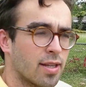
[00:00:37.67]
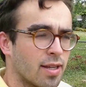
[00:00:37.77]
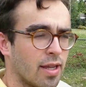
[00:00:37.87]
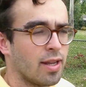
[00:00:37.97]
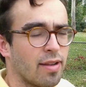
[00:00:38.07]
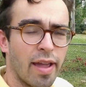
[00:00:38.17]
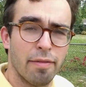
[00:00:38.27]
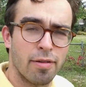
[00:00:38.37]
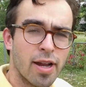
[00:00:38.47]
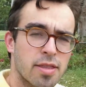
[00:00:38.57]
and
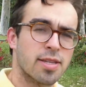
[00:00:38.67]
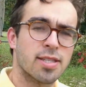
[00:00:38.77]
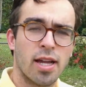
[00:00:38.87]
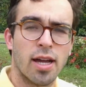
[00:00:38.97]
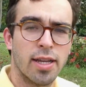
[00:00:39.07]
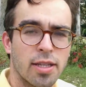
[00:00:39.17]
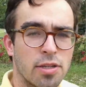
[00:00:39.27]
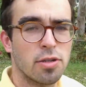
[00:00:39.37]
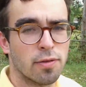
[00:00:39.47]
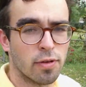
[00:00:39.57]
every other star in the
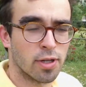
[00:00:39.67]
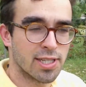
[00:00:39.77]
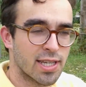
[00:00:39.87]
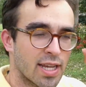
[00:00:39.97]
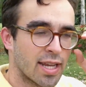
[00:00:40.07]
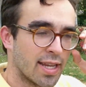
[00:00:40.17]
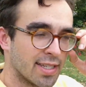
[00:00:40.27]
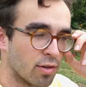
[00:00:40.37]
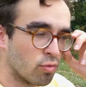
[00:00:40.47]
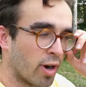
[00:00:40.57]
universe is
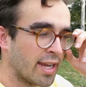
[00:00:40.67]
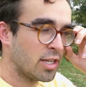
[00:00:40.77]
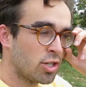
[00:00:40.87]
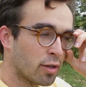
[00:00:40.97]
a raging